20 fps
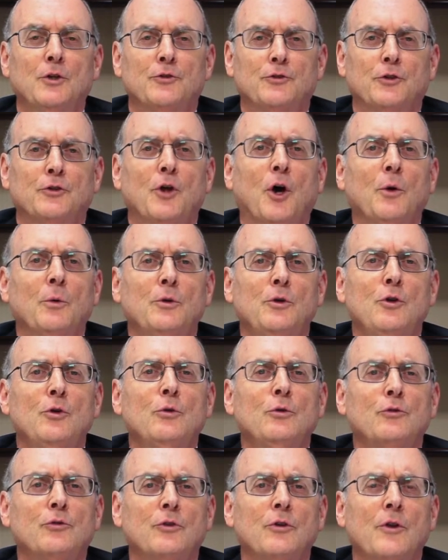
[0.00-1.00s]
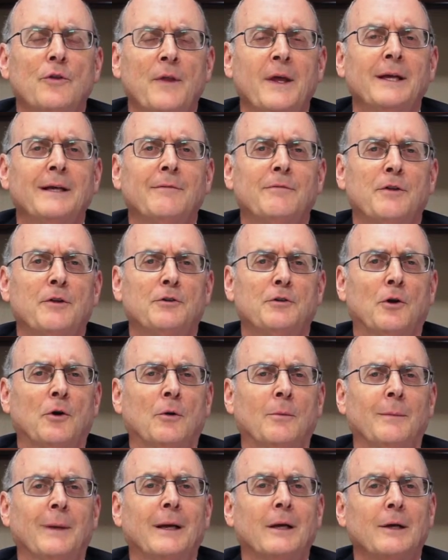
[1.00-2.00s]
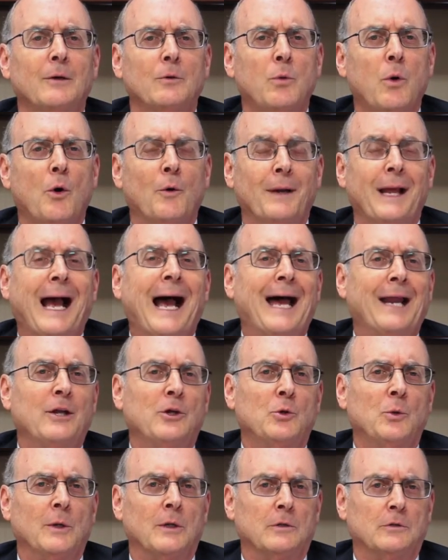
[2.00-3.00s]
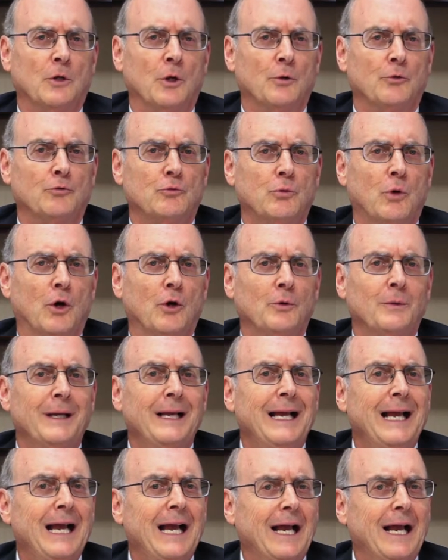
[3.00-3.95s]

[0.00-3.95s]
So don't think of the term, quote, adequate, close quote,